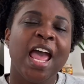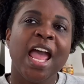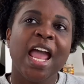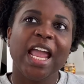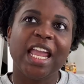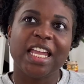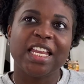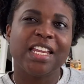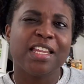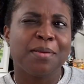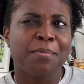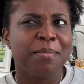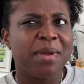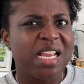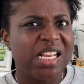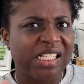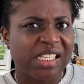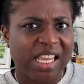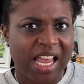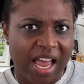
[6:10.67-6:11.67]
And in the
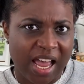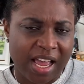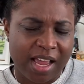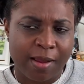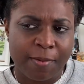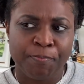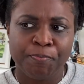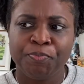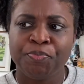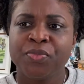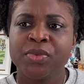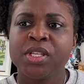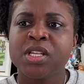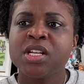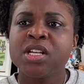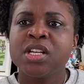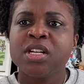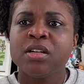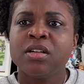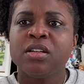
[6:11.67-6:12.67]
meantime,
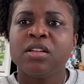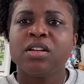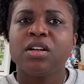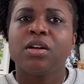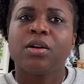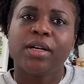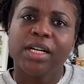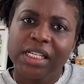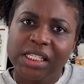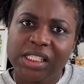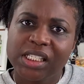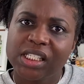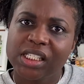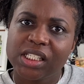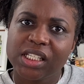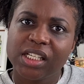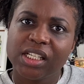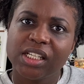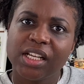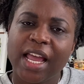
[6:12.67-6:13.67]
Chris
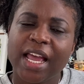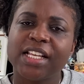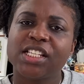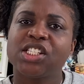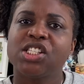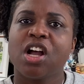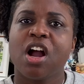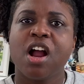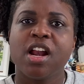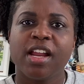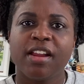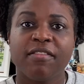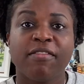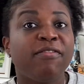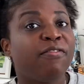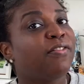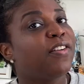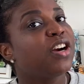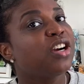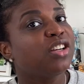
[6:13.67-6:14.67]
has started
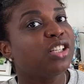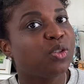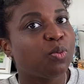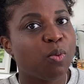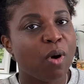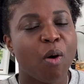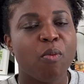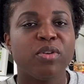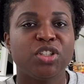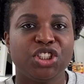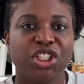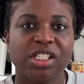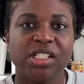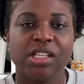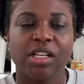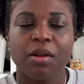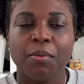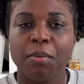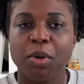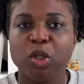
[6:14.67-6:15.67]
first what was just
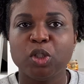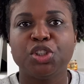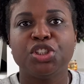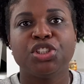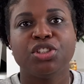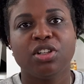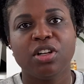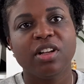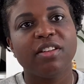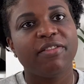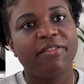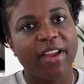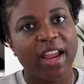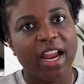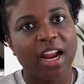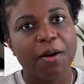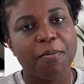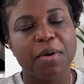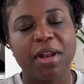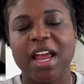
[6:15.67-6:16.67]
an emotional
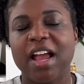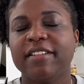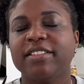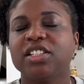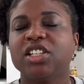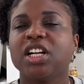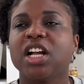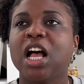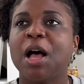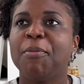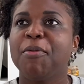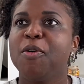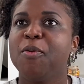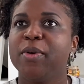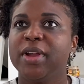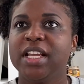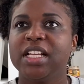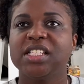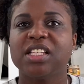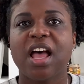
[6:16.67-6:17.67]
affair, but after a couple
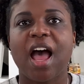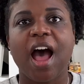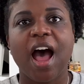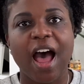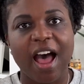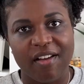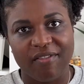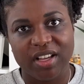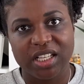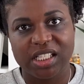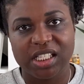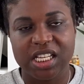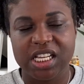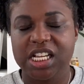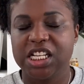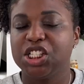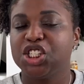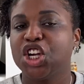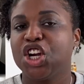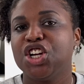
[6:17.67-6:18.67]
weeks, obviously
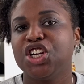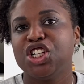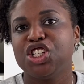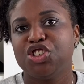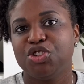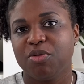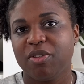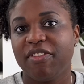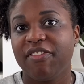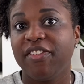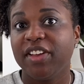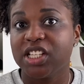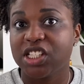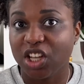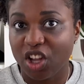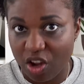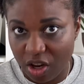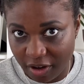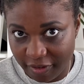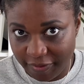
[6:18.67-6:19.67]
it turned into a
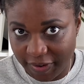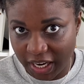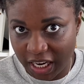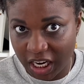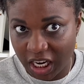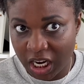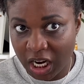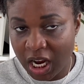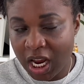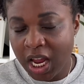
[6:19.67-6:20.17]
physical affair.